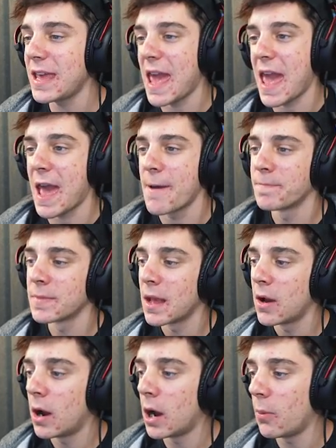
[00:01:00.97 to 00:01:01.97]
yeah.
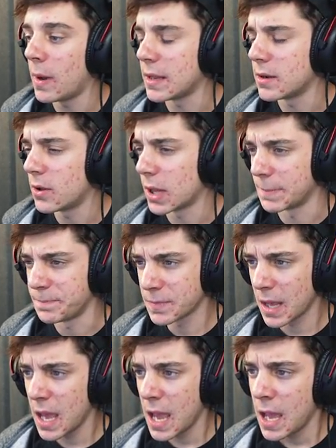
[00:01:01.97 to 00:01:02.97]
Wait, hold on.
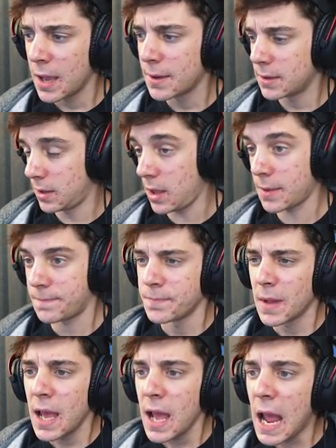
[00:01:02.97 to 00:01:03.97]
Hey,
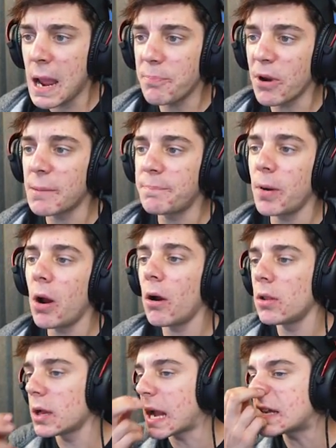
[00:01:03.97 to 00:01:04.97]

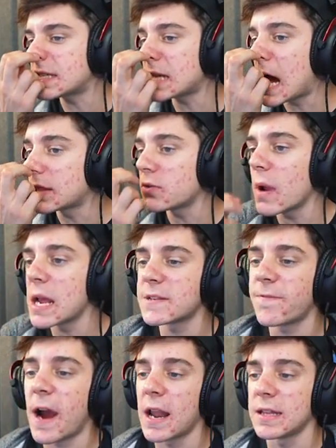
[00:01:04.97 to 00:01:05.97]
Breakbow, look outside. The rain's
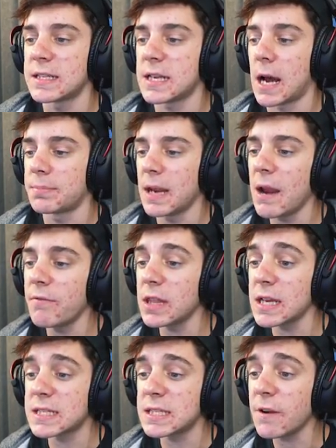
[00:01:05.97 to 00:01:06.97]
finally stopped.
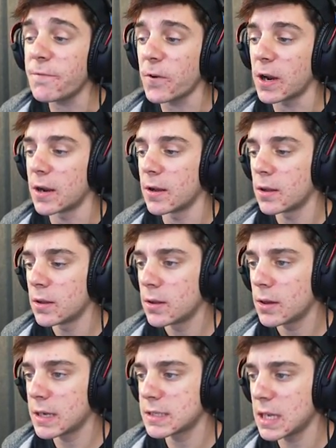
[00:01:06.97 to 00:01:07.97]
Everything's different.
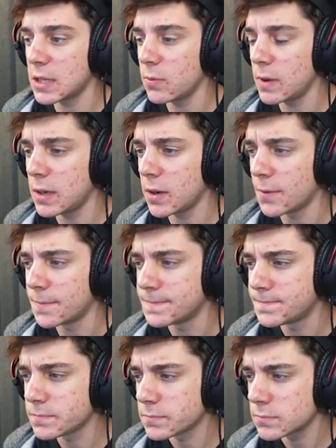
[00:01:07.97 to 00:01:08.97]
Look outside the window.
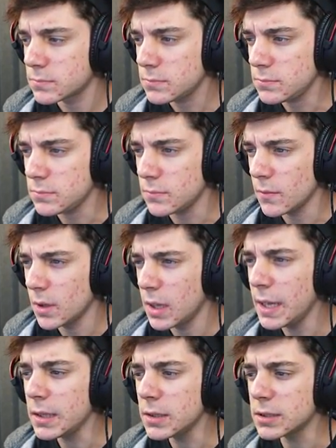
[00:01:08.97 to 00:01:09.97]

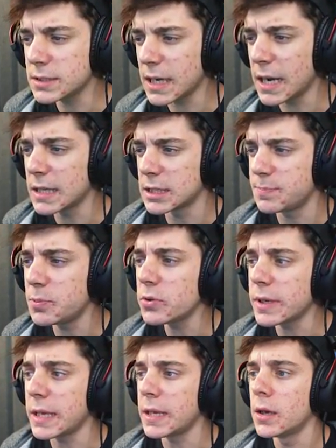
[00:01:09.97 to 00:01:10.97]
Well, looks kind of
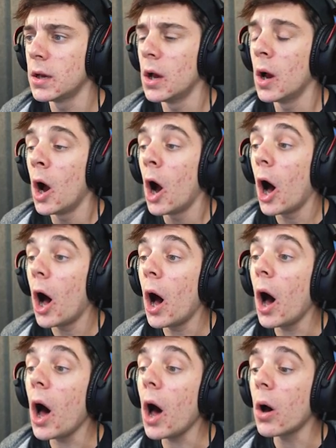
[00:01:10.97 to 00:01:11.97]
spooky.
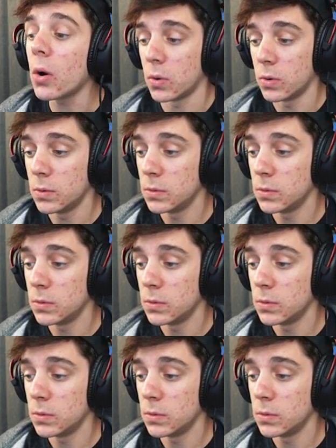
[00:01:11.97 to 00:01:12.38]
Oh!